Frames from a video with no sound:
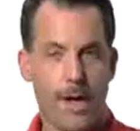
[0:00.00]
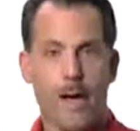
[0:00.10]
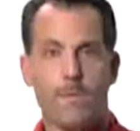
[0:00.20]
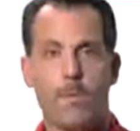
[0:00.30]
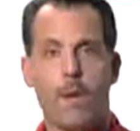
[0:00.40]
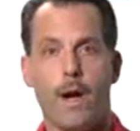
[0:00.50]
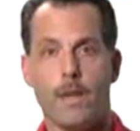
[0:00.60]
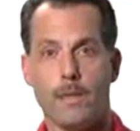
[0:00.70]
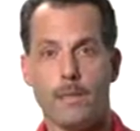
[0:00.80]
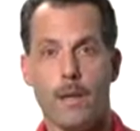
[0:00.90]
have a
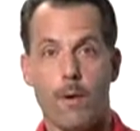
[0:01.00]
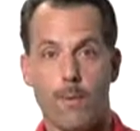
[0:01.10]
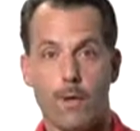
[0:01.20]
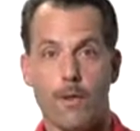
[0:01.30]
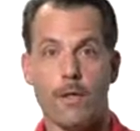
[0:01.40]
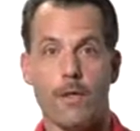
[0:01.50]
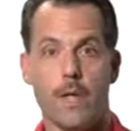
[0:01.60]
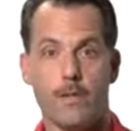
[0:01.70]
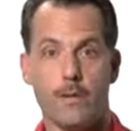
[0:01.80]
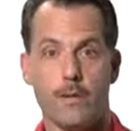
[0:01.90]
wireless network in your
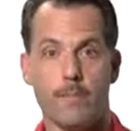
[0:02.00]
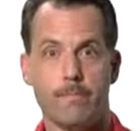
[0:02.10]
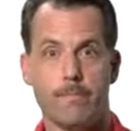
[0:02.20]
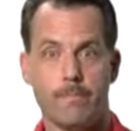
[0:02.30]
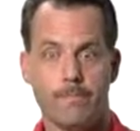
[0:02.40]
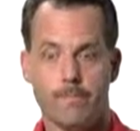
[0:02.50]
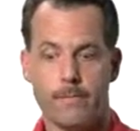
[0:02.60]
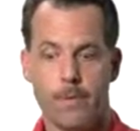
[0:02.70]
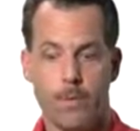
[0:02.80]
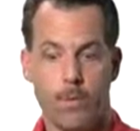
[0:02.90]
classroom?
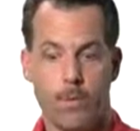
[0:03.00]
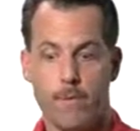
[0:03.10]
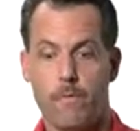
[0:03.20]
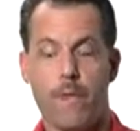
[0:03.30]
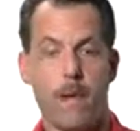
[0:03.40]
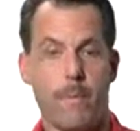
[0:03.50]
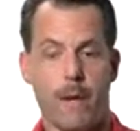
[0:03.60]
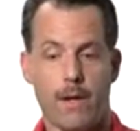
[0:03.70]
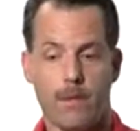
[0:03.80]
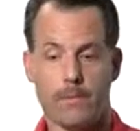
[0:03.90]
Or for that
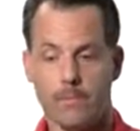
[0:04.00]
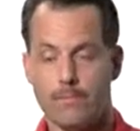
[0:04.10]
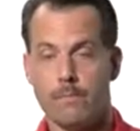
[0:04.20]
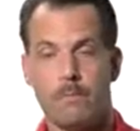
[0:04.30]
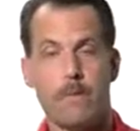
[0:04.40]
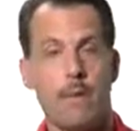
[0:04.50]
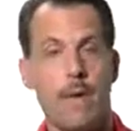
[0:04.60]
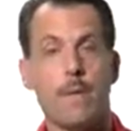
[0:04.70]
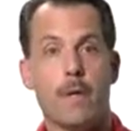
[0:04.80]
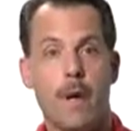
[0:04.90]
matter,
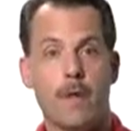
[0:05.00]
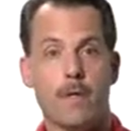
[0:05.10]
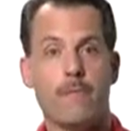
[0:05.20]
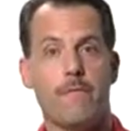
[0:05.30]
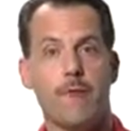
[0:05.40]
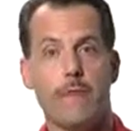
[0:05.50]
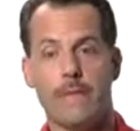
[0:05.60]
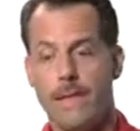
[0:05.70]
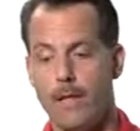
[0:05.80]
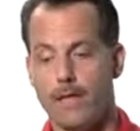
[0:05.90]
maybe you're out in the field
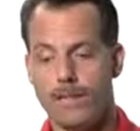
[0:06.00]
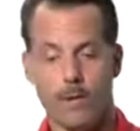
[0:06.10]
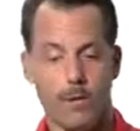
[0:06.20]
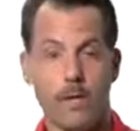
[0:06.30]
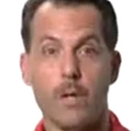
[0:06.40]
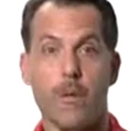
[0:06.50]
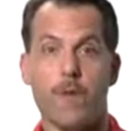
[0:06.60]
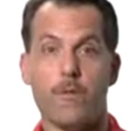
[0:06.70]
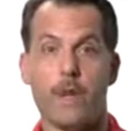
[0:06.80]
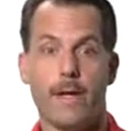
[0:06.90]
in Yellowstone and you
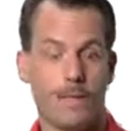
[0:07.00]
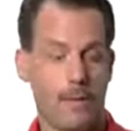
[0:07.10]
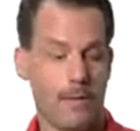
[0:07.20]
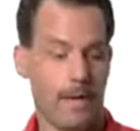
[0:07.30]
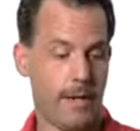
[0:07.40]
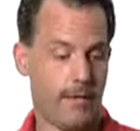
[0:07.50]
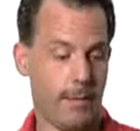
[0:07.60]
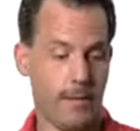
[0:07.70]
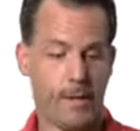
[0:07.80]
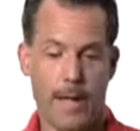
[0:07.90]
want to transmit data
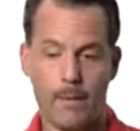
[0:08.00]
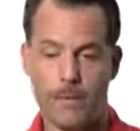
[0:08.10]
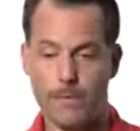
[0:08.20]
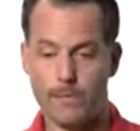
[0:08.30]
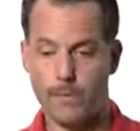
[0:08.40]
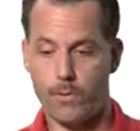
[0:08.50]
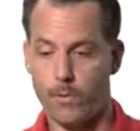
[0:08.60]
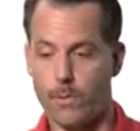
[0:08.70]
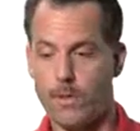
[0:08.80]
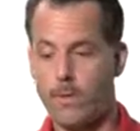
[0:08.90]
from your LabQuest
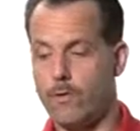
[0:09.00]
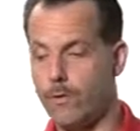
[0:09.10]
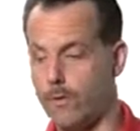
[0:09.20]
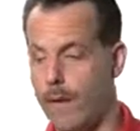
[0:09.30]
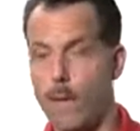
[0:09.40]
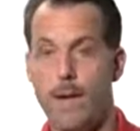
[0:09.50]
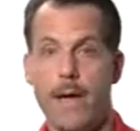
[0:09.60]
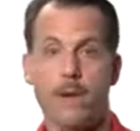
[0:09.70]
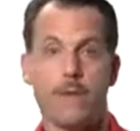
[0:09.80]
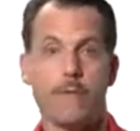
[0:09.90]
2 to an
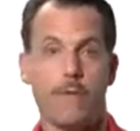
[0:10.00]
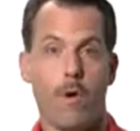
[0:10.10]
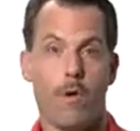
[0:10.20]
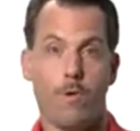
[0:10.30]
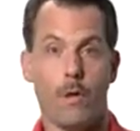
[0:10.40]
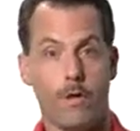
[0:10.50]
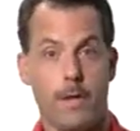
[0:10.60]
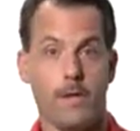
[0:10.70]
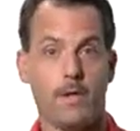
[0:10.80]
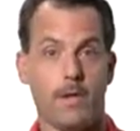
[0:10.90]
iPad or your phone where
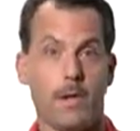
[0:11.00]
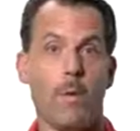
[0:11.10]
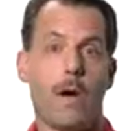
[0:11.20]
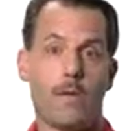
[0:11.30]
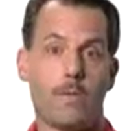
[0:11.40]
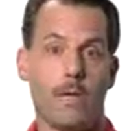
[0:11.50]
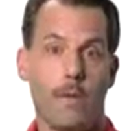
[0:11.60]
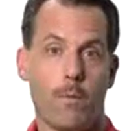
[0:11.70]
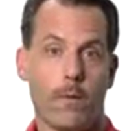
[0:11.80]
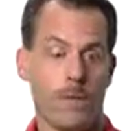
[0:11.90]
there isn't a wireless
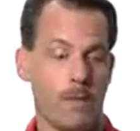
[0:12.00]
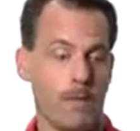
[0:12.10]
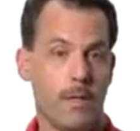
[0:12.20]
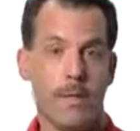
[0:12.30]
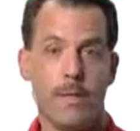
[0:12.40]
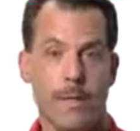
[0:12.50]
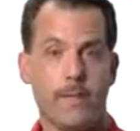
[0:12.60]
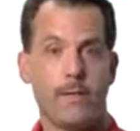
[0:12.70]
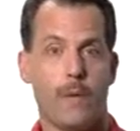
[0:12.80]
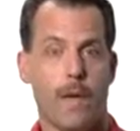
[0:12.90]
network. Well,
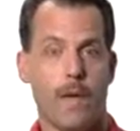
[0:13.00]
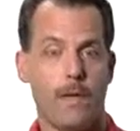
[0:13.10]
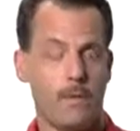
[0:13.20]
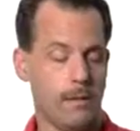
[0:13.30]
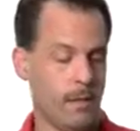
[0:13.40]
that's okay.